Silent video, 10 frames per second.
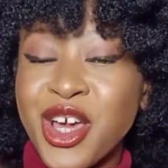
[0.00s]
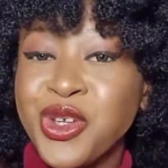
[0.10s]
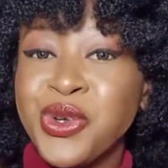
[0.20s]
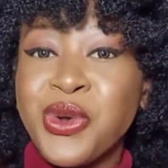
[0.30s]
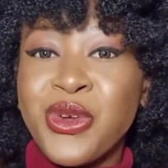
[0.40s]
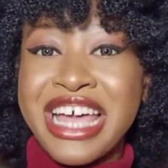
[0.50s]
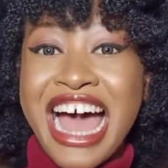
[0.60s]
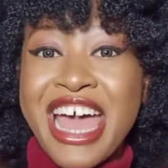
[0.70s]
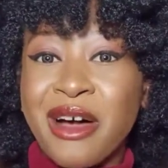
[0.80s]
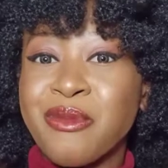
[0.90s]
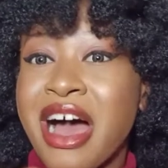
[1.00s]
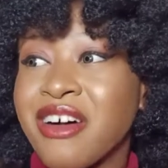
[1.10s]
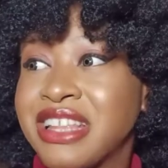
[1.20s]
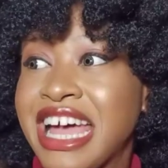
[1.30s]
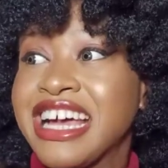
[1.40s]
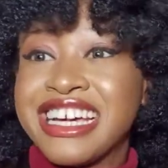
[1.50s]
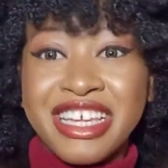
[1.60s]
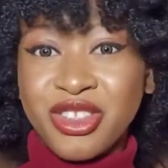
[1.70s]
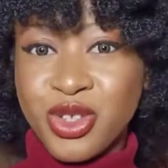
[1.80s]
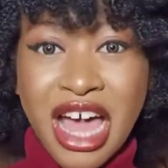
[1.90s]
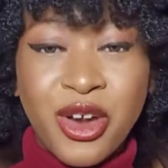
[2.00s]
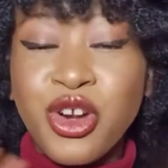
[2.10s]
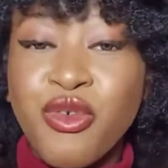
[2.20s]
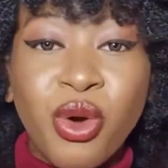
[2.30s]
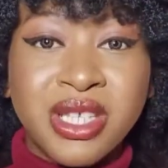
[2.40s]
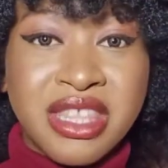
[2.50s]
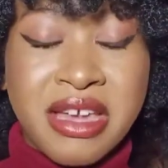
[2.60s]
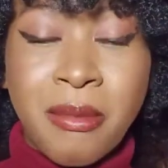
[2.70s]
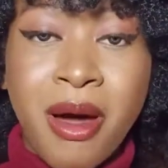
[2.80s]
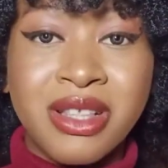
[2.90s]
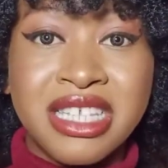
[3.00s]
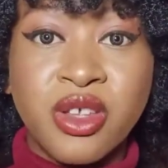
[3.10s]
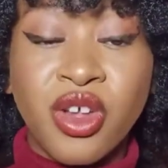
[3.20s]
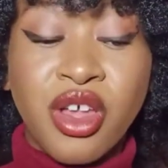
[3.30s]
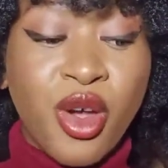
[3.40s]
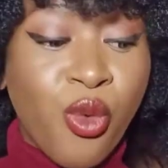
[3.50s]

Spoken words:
you know that I don't even want to think about it.